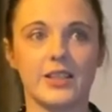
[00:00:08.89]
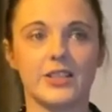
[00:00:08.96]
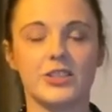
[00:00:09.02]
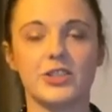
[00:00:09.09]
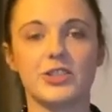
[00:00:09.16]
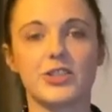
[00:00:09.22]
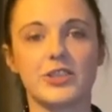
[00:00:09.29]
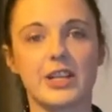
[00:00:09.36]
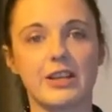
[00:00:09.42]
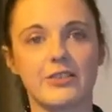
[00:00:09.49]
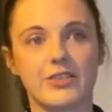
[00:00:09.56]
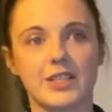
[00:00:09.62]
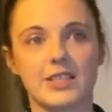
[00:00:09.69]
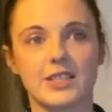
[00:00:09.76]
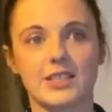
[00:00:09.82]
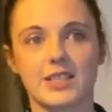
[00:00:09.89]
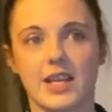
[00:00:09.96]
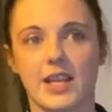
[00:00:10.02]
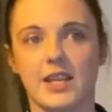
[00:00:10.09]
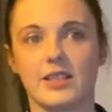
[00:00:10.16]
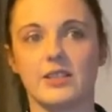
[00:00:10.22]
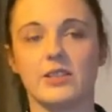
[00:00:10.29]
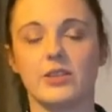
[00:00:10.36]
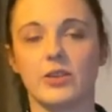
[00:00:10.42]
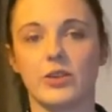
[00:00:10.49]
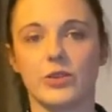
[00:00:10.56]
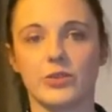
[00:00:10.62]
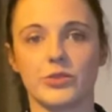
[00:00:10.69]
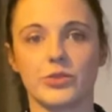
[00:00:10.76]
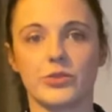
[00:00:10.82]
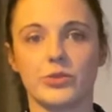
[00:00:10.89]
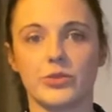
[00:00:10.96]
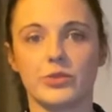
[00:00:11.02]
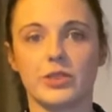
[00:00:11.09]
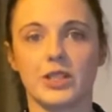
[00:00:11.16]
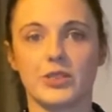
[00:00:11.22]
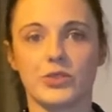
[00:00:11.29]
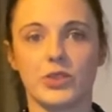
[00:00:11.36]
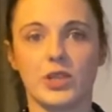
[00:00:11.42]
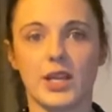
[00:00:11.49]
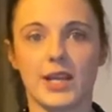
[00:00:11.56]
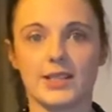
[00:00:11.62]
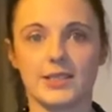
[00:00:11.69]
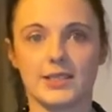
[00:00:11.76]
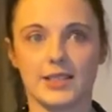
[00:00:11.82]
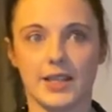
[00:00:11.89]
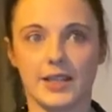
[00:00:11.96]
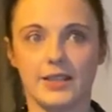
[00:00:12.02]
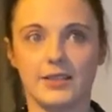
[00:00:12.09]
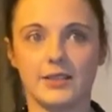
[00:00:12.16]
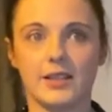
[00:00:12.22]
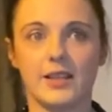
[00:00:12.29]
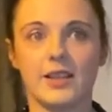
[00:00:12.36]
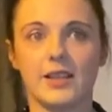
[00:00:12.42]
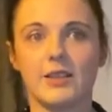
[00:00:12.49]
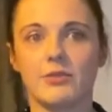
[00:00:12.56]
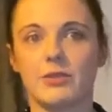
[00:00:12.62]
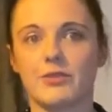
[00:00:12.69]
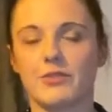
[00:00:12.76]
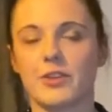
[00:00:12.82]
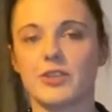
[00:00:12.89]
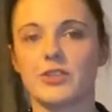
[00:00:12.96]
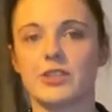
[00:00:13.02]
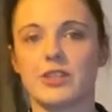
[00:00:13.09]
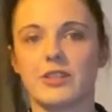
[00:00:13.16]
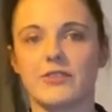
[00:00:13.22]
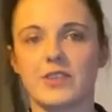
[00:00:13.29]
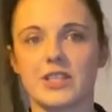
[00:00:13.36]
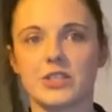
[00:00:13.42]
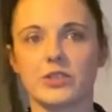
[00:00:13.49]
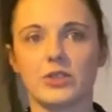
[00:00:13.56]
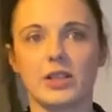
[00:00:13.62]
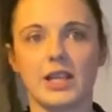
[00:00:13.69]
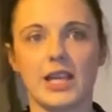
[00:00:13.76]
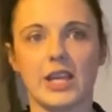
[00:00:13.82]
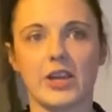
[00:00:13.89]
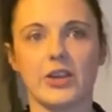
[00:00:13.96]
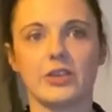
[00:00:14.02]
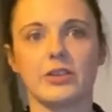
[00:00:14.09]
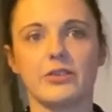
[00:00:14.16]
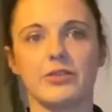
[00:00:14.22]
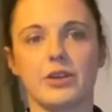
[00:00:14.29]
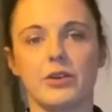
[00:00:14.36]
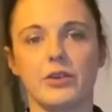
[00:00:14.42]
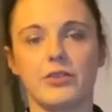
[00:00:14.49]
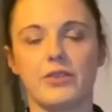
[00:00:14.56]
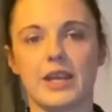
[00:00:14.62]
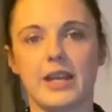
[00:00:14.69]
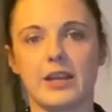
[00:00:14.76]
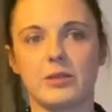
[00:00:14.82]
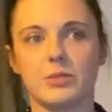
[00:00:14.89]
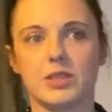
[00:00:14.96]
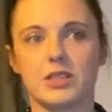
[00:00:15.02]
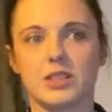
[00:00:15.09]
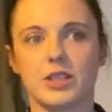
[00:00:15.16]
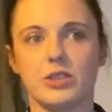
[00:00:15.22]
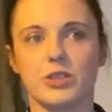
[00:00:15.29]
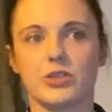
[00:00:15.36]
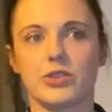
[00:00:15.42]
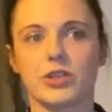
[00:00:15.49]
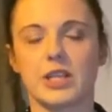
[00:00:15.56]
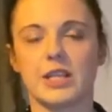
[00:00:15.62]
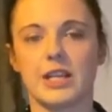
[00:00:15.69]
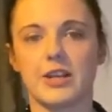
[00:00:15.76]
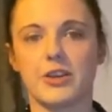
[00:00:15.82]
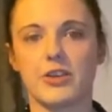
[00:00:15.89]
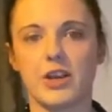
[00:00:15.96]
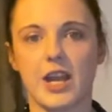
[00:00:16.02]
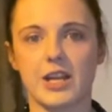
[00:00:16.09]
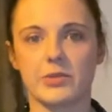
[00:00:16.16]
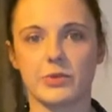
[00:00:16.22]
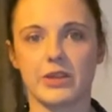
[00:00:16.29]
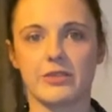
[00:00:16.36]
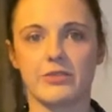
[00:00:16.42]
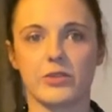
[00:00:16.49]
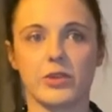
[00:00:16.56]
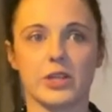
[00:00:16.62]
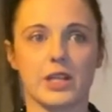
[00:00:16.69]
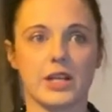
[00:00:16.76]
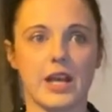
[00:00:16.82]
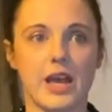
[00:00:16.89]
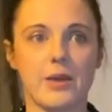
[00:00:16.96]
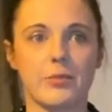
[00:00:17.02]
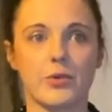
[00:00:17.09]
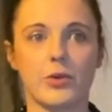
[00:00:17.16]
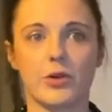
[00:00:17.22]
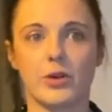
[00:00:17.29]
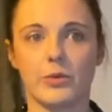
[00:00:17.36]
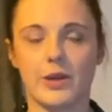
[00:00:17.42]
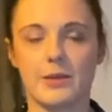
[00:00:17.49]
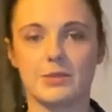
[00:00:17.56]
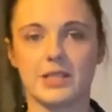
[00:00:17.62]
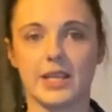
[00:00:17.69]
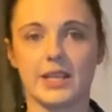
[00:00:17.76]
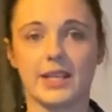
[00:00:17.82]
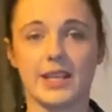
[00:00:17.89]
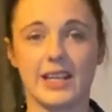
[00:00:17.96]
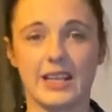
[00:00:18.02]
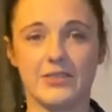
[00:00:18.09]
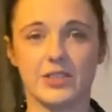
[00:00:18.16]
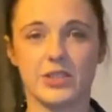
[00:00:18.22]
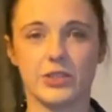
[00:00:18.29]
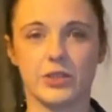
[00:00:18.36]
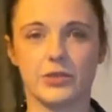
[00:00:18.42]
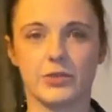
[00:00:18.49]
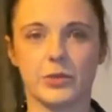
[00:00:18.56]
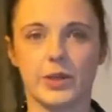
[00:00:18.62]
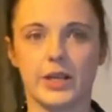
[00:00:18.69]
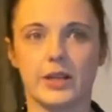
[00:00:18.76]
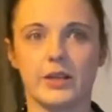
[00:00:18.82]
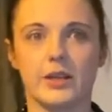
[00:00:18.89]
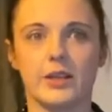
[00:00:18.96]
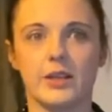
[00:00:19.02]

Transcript: User interface design, also known as UI design, refers to the visual layout of all the elements a user can interact with on an app or a website and even software.